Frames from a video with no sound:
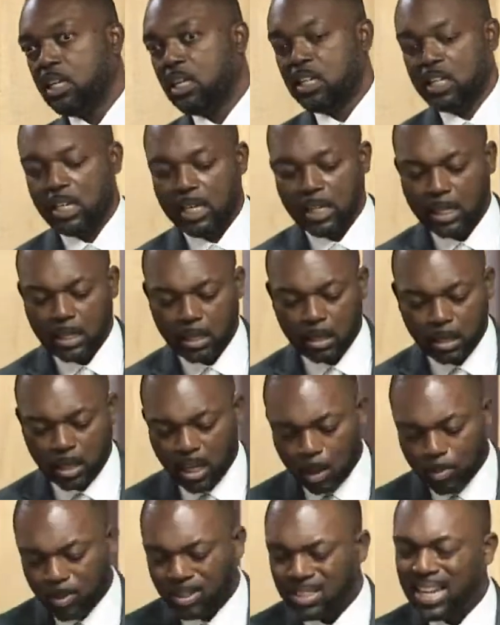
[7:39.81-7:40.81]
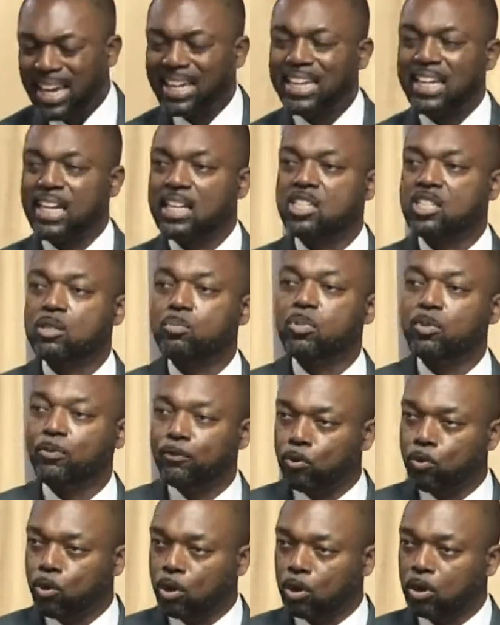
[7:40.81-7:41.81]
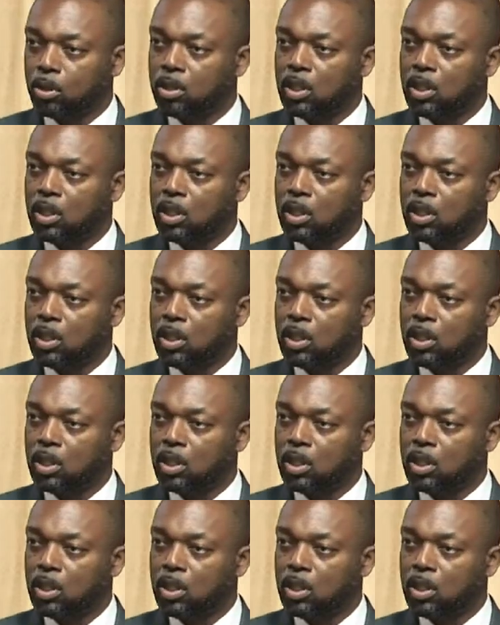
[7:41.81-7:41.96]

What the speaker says: a couple decades before.